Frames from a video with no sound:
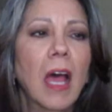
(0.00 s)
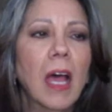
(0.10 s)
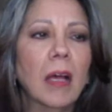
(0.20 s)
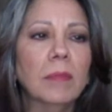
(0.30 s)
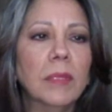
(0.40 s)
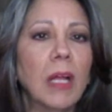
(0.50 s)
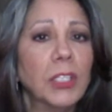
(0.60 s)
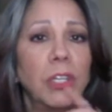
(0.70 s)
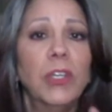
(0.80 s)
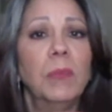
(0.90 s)
I'll
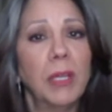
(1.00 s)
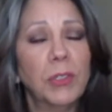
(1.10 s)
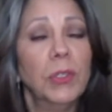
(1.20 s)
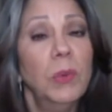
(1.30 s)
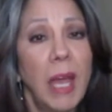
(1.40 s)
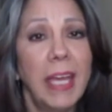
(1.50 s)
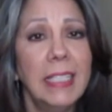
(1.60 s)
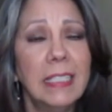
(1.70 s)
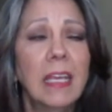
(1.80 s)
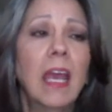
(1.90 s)
show you my true
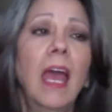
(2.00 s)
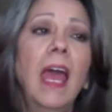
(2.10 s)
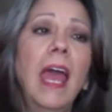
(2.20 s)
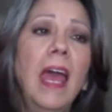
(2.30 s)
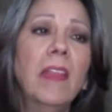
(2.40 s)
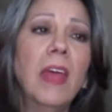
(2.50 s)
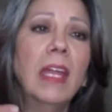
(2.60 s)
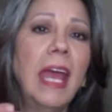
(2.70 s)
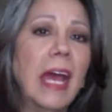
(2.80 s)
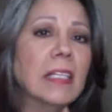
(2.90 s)
weight, And
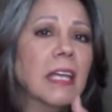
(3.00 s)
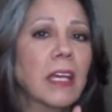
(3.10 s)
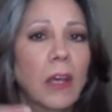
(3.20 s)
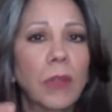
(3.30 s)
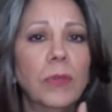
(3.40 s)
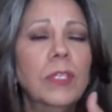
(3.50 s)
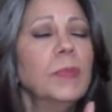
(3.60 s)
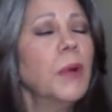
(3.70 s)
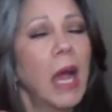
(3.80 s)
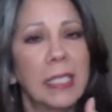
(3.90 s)
then as I go through this
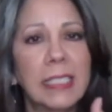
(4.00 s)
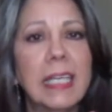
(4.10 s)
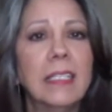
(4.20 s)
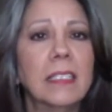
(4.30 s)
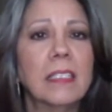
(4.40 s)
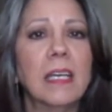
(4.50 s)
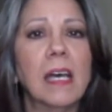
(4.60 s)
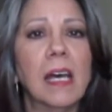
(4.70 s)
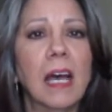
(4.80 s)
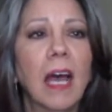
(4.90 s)
process,
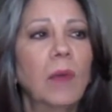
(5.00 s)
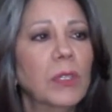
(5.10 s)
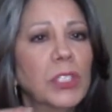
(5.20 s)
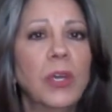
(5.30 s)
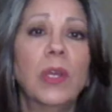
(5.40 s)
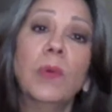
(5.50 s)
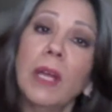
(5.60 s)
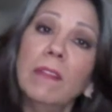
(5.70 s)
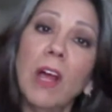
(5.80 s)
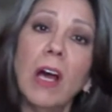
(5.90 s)
I will show you when
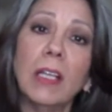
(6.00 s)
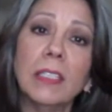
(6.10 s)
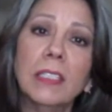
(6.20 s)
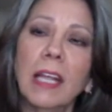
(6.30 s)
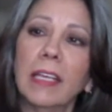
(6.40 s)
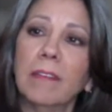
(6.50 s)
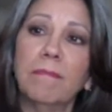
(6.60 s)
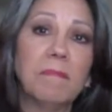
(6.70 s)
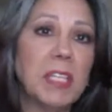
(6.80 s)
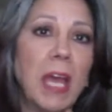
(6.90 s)
I've lost. Like if,
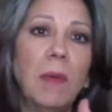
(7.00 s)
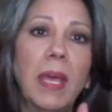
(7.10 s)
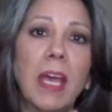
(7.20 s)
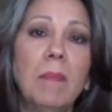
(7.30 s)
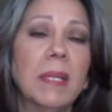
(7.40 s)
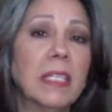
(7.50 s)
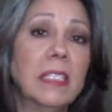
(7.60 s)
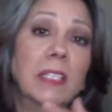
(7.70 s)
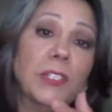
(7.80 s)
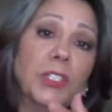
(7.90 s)
say I wake up and I
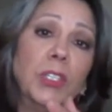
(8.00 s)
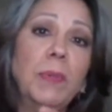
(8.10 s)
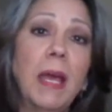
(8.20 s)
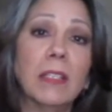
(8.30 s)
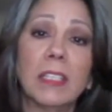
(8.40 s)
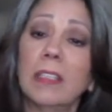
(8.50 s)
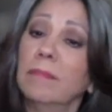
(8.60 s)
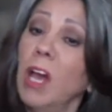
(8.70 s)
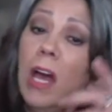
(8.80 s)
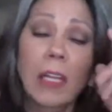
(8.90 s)
see there's 2 pounds
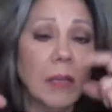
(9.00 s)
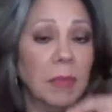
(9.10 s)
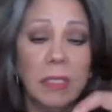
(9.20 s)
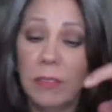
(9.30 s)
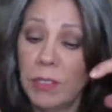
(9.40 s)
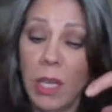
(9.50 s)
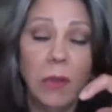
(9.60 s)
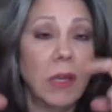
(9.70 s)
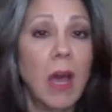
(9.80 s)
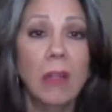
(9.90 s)
gone, I'm going to show
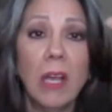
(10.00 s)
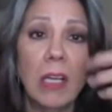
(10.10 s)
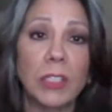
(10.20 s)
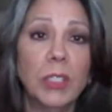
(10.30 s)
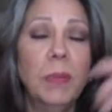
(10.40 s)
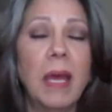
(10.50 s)
you, oh look, 2